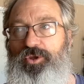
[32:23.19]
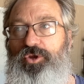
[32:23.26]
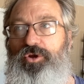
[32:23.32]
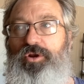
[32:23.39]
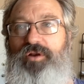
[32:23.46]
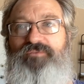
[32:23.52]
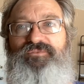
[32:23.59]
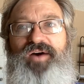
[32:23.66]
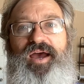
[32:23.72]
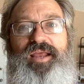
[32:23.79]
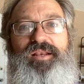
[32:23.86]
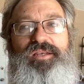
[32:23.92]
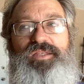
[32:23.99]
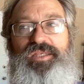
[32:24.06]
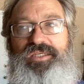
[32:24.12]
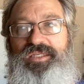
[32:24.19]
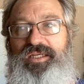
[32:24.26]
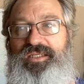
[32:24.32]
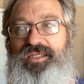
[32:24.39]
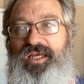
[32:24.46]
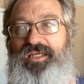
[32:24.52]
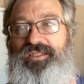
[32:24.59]
You're going to find the
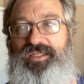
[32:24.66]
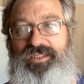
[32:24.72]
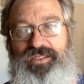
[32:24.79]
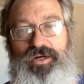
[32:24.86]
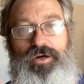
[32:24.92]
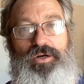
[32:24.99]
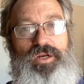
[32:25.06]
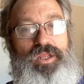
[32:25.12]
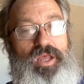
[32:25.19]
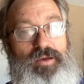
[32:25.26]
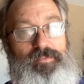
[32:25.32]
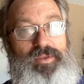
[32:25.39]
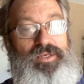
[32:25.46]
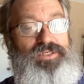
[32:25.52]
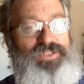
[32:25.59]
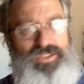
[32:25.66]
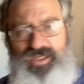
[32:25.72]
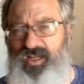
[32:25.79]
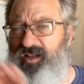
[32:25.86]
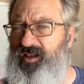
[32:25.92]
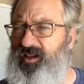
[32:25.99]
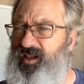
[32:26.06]
success is starting to come in just a
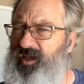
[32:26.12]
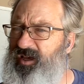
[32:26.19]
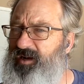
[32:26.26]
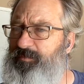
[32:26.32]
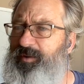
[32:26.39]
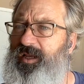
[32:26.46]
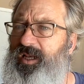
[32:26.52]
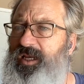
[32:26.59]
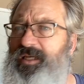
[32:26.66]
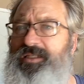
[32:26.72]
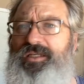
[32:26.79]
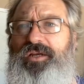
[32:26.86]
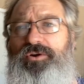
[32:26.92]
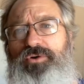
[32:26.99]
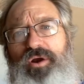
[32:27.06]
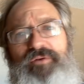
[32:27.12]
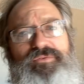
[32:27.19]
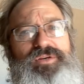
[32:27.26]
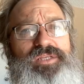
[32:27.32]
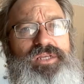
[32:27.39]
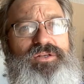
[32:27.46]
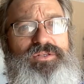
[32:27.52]
little bit easier every
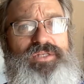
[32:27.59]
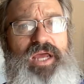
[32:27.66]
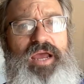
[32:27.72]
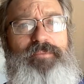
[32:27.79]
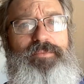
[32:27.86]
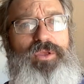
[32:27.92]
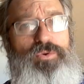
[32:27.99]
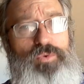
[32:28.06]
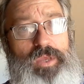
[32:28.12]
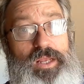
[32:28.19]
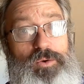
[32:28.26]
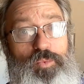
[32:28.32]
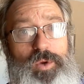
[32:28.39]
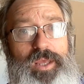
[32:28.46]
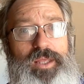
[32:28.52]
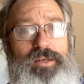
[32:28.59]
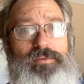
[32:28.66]
single time you get a win.